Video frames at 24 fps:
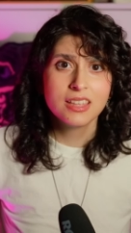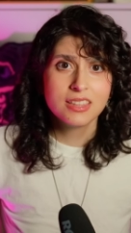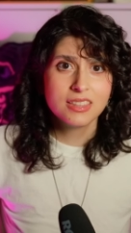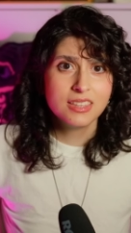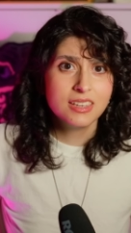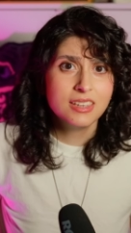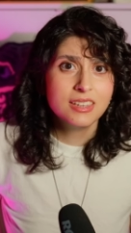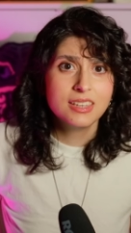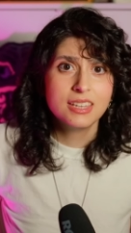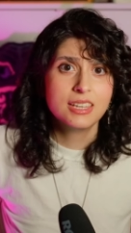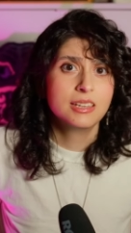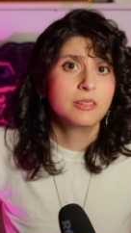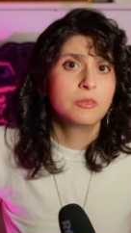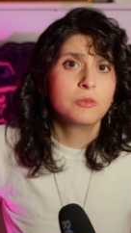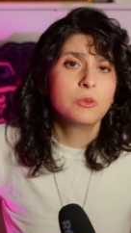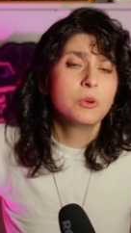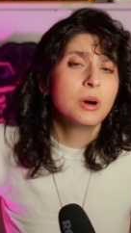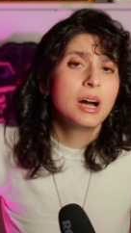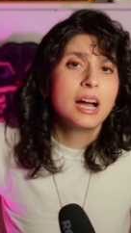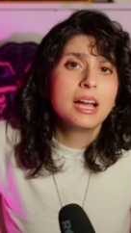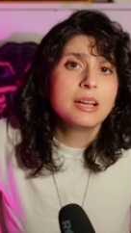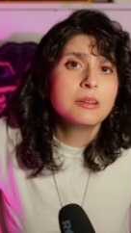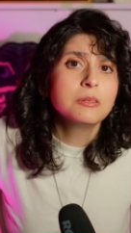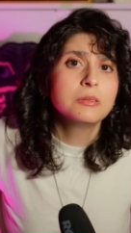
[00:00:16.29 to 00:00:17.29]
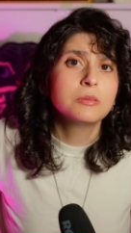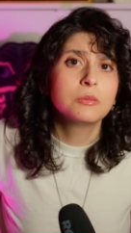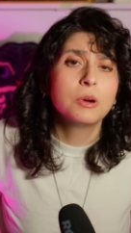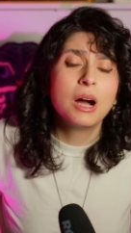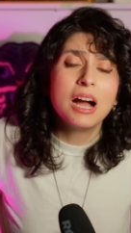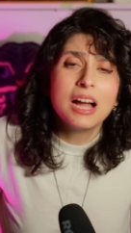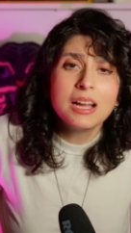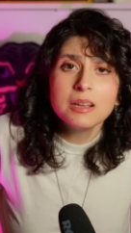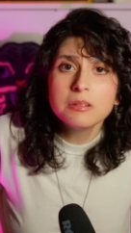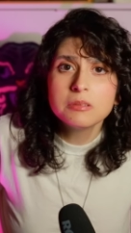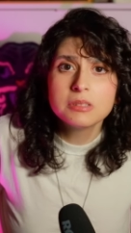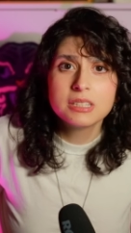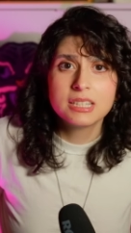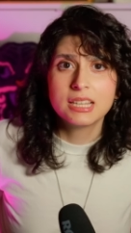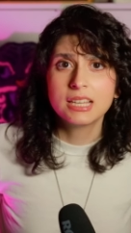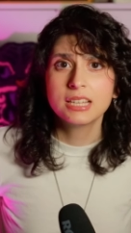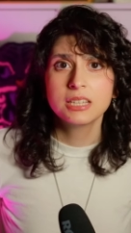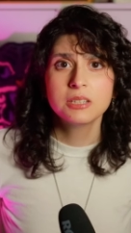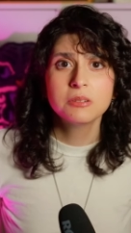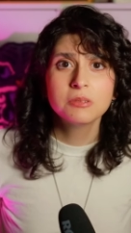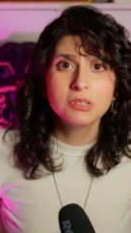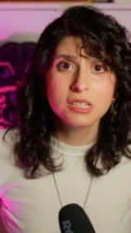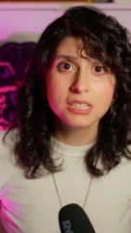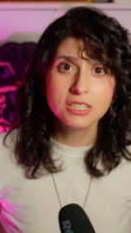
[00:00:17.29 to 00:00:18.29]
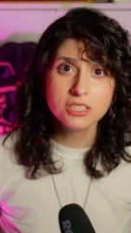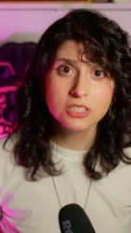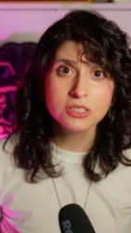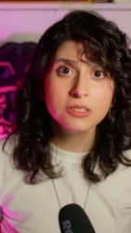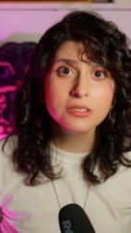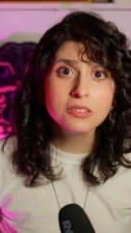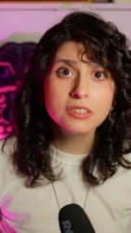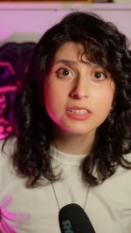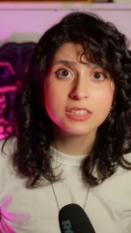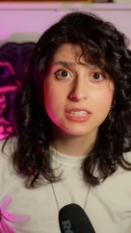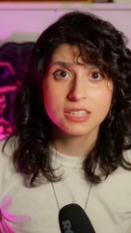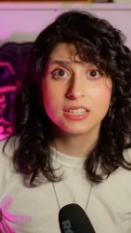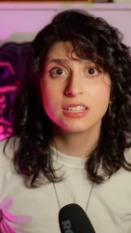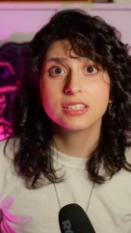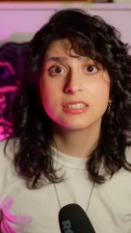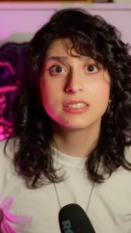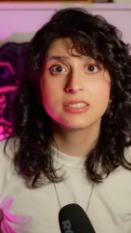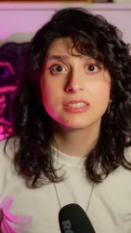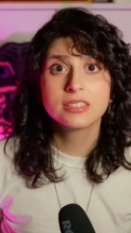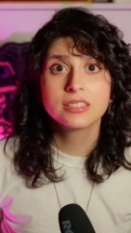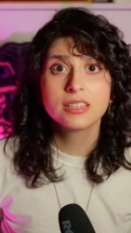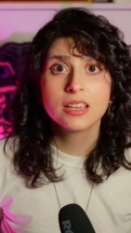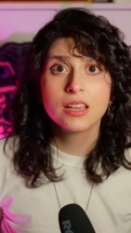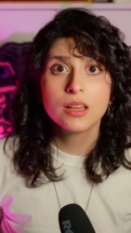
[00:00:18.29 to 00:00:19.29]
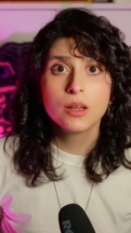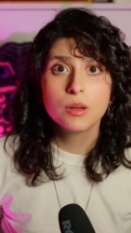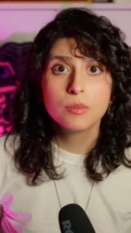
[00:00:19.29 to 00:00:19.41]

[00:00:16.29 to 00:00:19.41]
thinking, why would anyone do this?